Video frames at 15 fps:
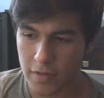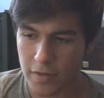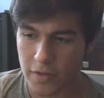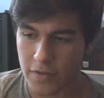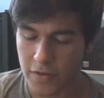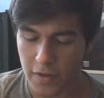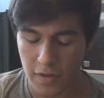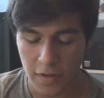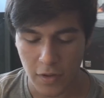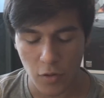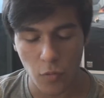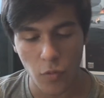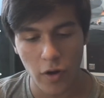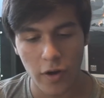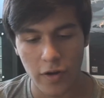It's a
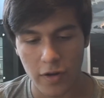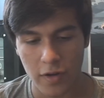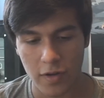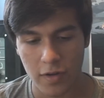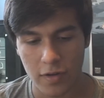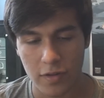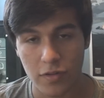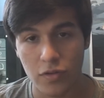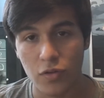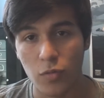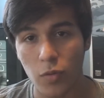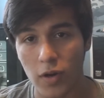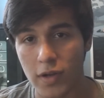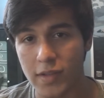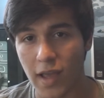little word, 2
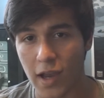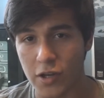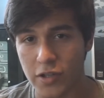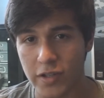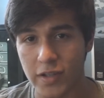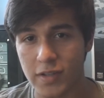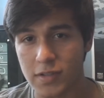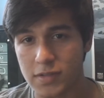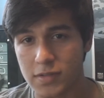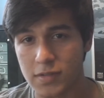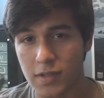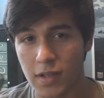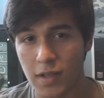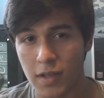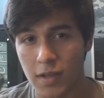words actually,
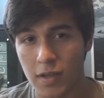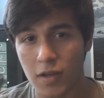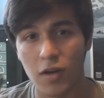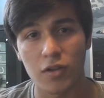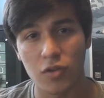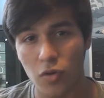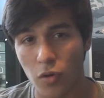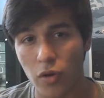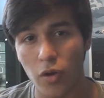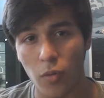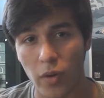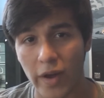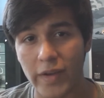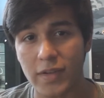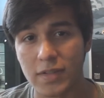called coil
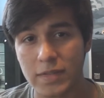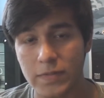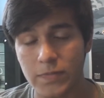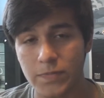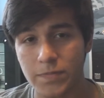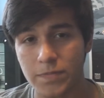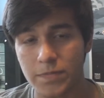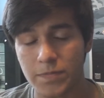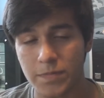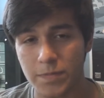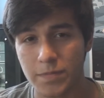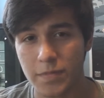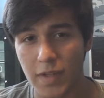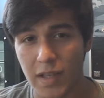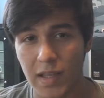whine.
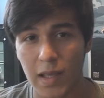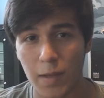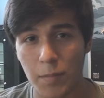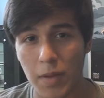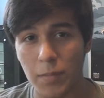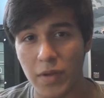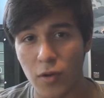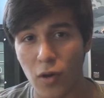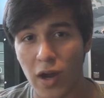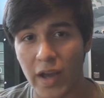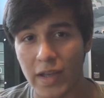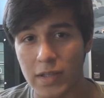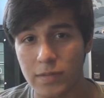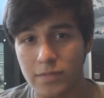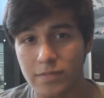It made me
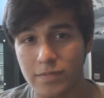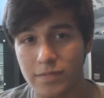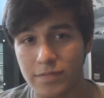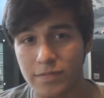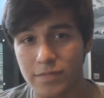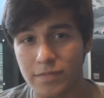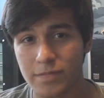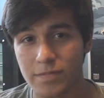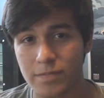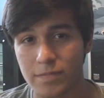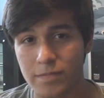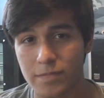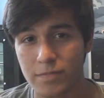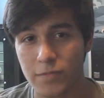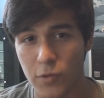cry
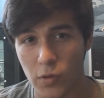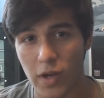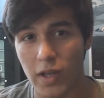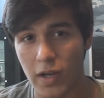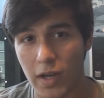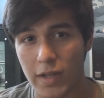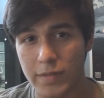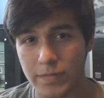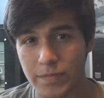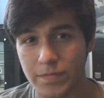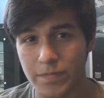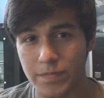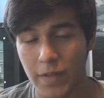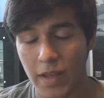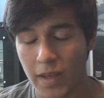a lot.
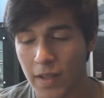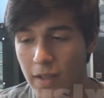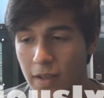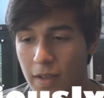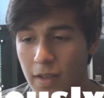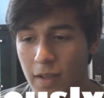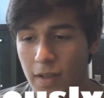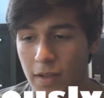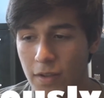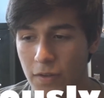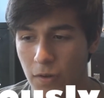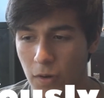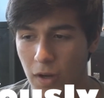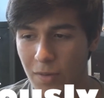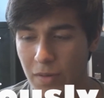
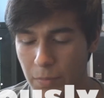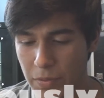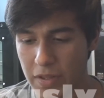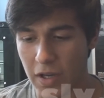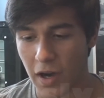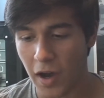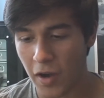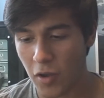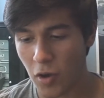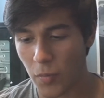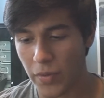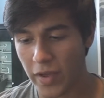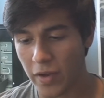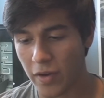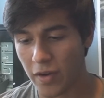So I'm going to put the audio
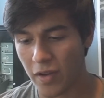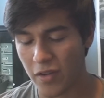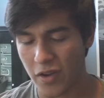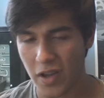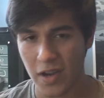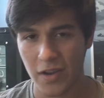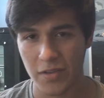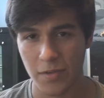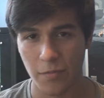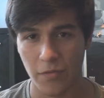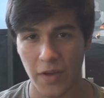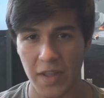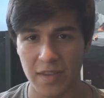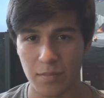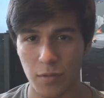up here. You're going to hear some
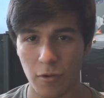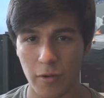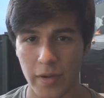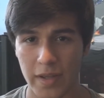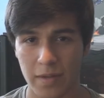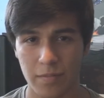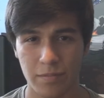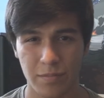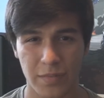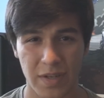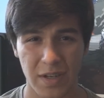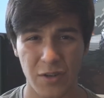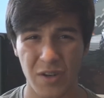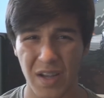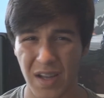fans blowing,
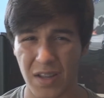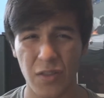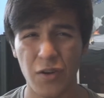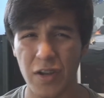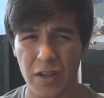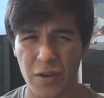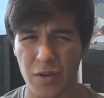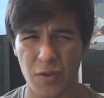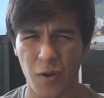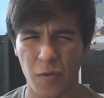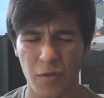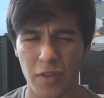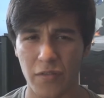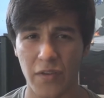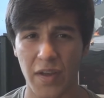but you can clearly hear it
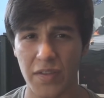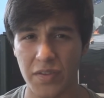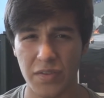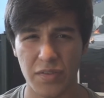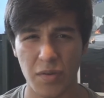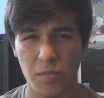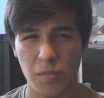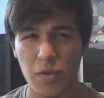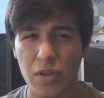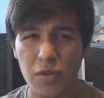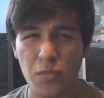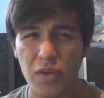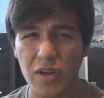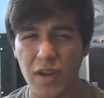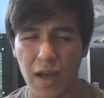over the fans. It's some
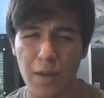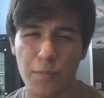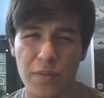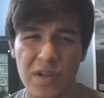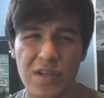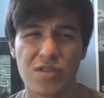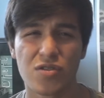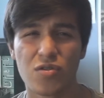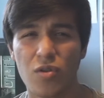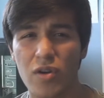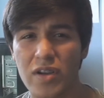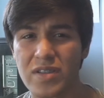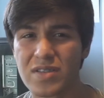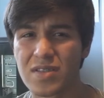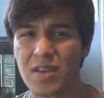really weird high-pitched
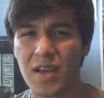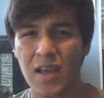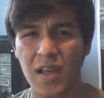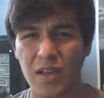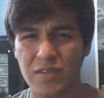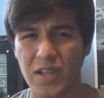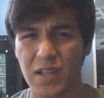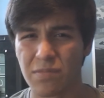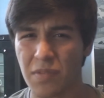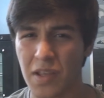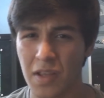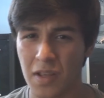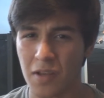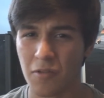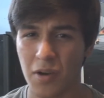noise. It's like,
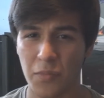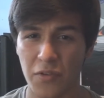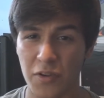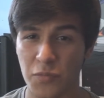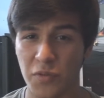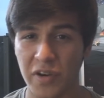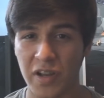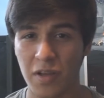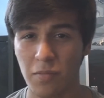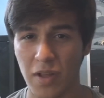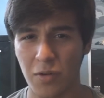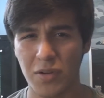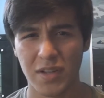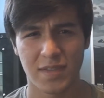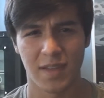when I first put it in, I'm
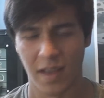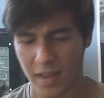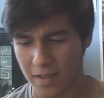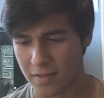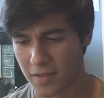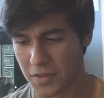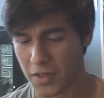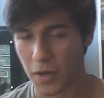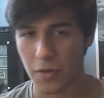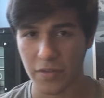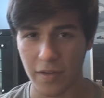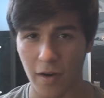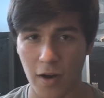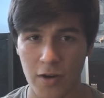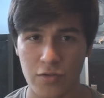like, what is that? If that was
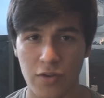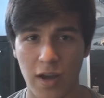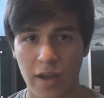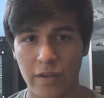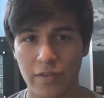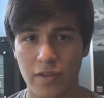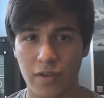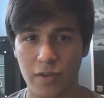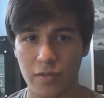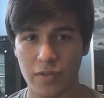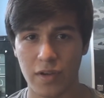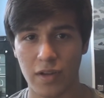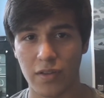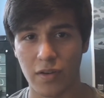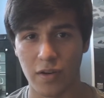the hard drives,
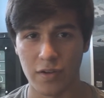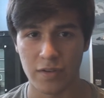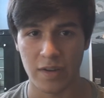took out the hard